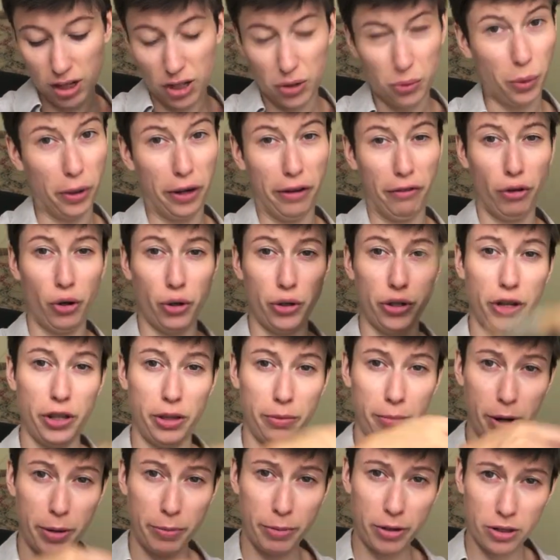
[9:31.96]
it's what I've got at
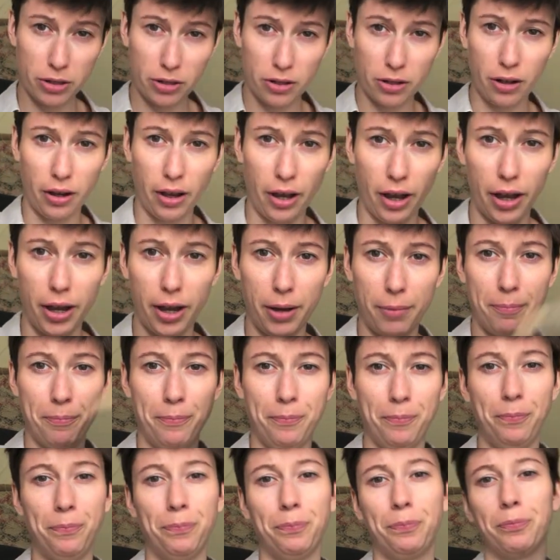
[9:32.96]
the moment.
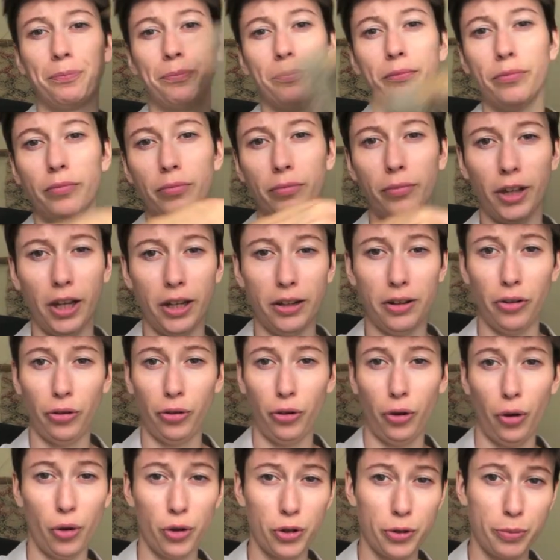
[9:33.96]
It
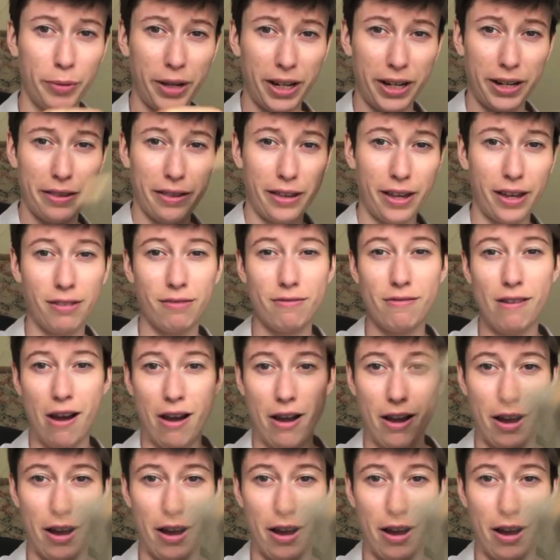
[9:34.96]
doesn't cost me anything.